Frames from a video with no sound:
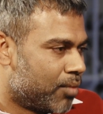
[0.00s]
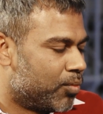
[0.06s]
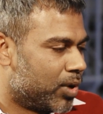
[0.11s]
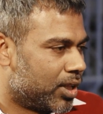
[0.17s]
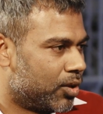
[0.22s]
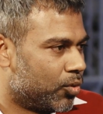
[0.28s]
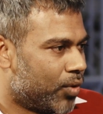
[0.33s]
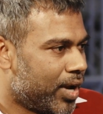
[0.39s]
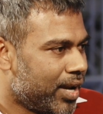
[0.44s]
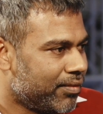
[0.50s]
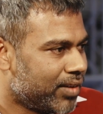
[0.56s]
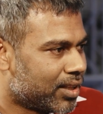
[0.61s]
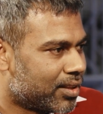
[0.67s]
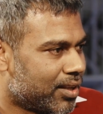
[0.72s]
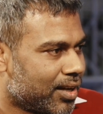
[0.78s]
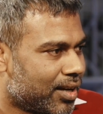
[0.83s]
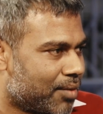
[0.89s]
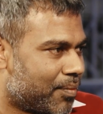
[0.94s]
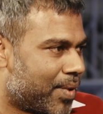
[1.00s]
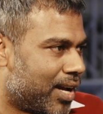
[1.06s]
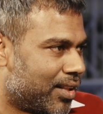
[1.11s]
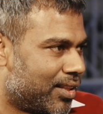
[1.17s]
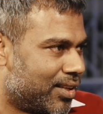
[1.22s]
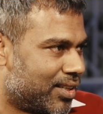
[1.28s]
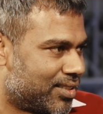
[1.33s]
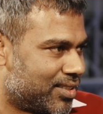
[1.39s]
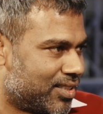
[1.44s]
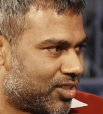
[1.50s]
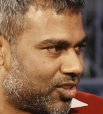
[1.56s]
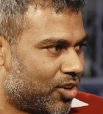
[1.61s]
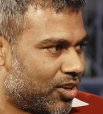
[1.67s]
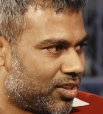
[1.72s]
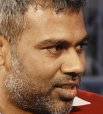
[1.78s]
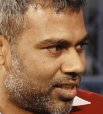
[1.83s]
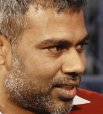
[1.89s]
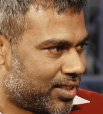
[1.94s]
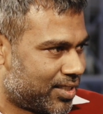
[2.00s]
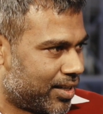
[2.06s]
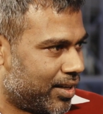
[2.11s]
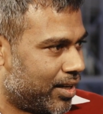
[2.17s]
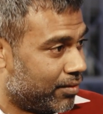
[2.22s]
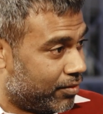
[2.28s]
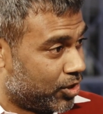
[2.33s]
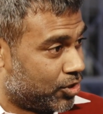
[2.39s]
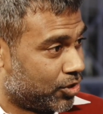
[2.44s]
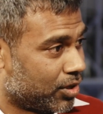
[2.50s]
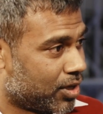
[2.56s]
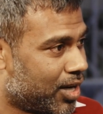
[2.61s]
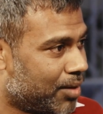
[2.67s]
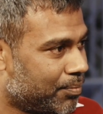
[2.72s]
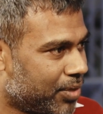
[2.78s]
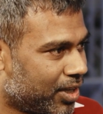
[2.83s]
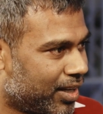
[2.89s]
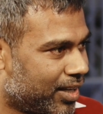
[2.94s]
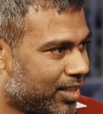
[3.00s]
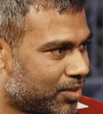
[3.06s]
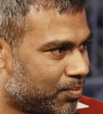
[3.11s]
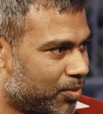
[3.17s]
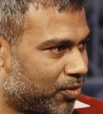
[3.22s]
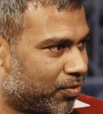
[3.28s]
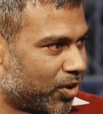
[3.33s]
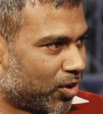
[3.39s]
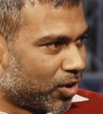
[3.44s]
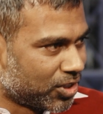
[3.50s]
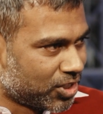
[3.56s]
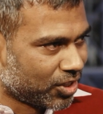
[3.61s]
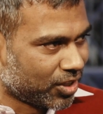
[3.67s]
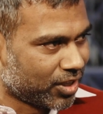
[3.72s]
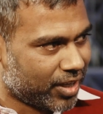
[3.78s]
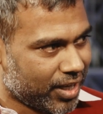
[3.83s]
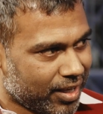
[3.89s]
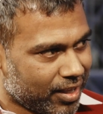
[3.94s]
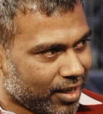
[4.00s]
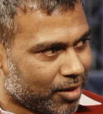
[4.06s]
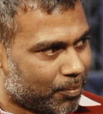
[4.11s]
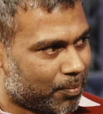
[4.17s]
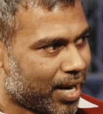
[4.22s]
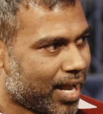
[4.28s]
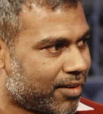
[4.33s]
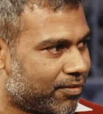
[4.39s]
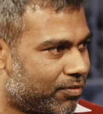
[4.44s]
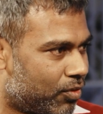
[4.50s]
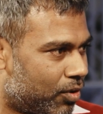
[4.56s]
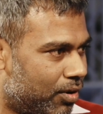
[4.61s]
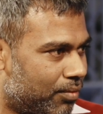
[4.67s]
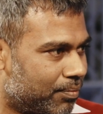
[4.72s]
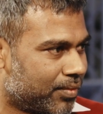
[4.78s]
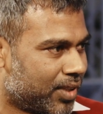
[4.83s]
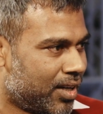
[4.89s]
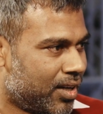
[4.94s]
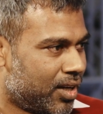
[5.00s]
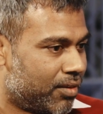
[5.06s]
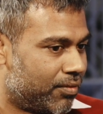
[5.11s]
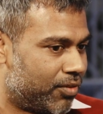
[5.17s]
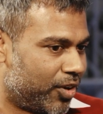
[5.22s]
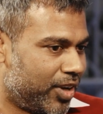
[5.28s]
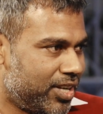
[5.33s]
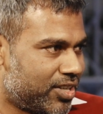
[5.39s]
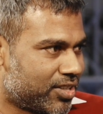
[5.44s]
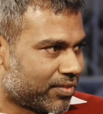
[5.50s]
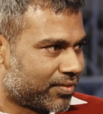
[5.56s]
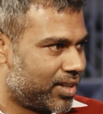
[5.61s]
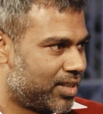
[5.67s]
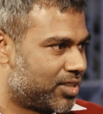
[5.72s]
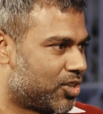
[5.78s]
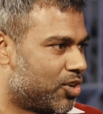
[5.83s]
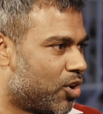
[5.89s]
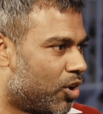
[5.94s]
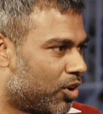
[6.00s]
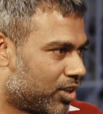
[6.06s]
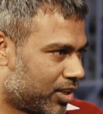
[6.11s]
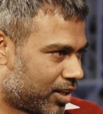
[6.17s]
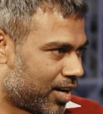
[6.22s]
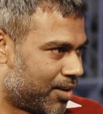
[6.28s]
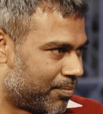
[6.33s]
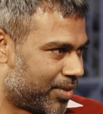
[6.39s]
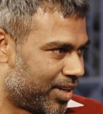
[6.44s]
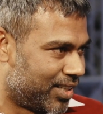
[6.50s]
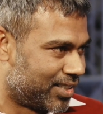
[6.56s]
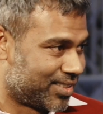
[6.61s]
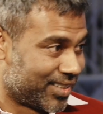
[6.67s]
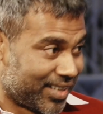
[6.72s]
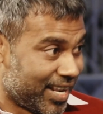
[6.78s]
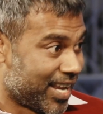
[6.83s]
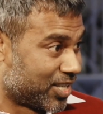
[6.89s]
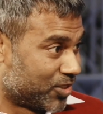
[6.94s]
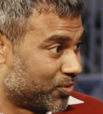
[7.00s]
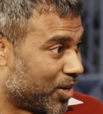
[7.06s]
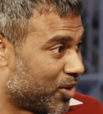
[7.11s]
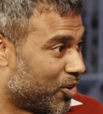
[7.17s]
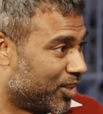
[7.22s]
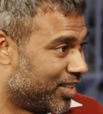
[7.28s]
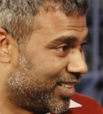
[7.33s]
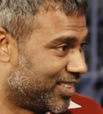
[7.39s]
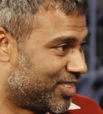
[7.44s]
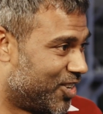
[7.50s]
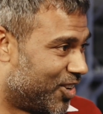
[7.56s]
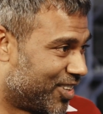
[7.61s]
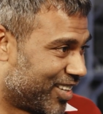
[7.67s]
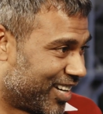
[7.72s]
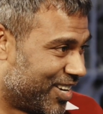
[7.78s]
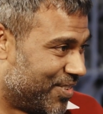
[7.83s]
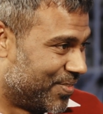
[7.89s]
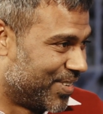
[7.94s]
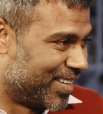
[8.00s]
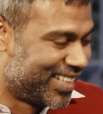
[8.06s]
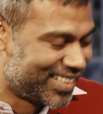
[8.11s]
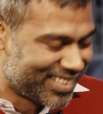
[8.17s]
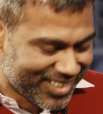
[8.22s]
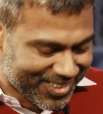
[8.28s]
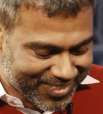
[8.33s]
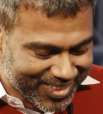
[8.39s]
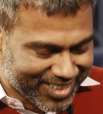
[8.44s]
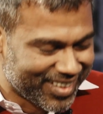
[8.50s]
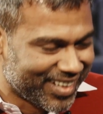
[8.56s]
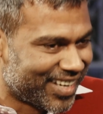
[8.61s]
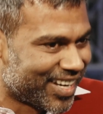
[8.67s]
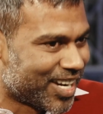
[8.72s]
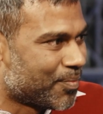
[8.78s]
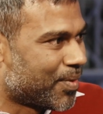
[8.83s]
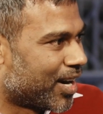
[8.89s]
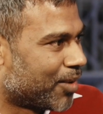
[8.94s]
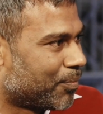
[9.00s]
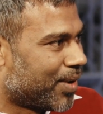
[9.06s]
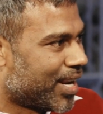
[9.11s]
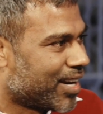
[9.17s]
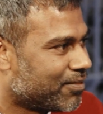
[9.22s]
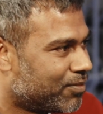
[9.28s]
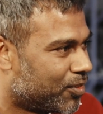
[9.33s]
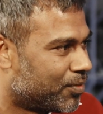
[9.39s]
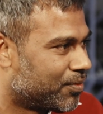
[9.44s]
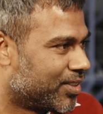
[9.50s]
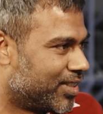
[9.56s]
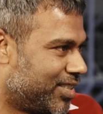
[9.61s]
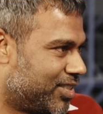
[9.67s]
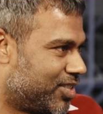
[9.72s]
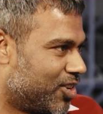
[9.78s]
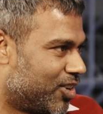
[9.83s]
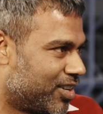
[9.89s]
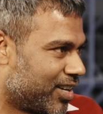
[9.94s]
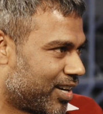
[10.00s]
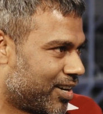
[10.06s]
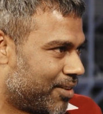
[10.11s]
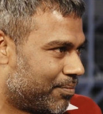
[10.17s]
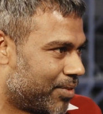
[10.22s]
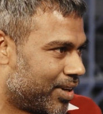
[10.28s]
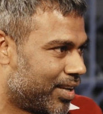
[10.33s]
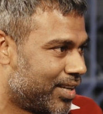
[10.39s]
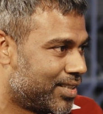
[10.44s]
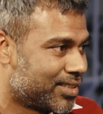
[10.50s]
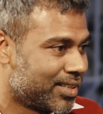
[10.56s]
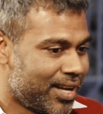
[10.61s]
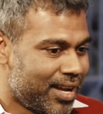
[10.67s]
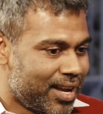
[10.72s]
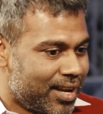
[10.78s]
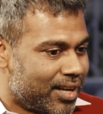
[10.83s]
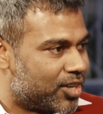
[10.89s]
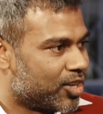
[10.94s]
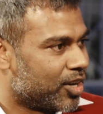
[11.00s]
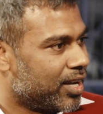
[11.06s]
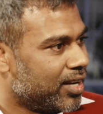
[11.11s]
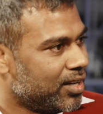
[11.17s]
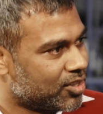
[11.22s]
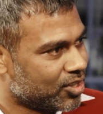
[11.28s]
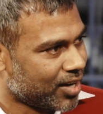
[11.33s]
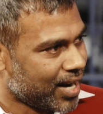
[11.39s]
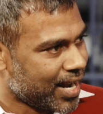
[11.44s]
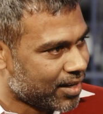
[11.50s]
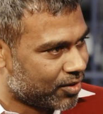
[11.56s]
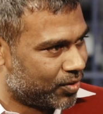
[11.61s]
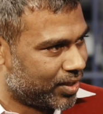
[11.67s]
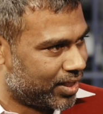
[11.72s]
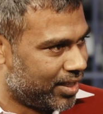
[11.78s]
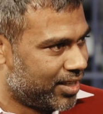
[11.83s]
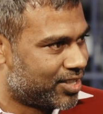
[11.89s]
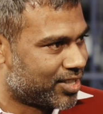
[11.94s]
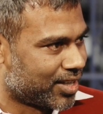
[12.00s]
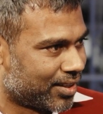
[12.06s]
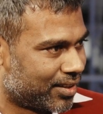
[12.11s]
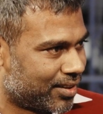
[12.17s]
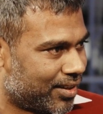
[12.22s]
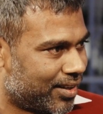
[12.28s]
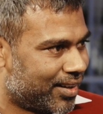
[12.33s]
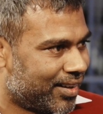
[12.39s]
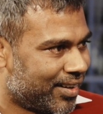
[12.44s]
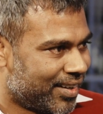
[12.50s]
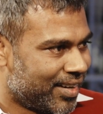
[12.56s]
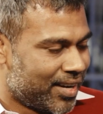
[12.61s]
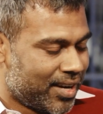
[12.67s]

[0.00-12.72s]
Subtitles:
But the way we think about this is not just individual companies, but we're also creating a platform for each of these daughter companies. And yes, we call these daughter companies. So we're thinking about a platform for these daughter companies to interact with each other